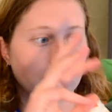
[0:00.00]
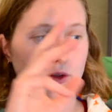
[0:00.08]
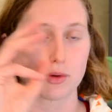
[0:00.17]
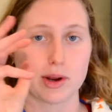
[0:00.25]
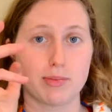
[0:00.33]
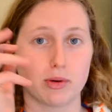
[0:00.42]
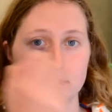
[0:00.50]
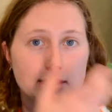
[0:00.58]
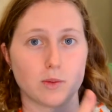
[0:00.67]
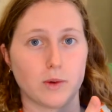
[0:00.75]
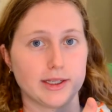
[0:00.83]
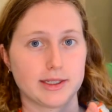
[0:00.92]
3 points
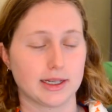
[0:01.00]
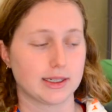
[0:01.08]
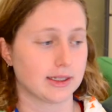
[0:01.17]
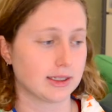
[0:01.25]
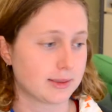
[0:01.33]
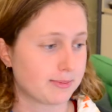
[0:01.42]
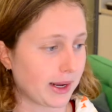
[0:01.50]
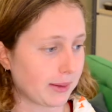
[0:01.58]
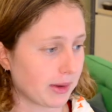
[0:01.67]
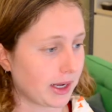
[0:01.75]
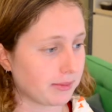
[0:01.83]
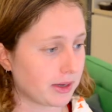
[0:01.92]
in one sentence, bang,
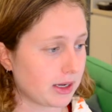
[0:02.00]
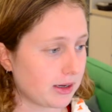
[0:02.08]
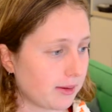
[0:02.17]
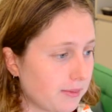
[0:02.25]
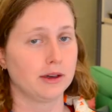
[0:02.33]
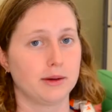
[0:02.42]
bang, bang.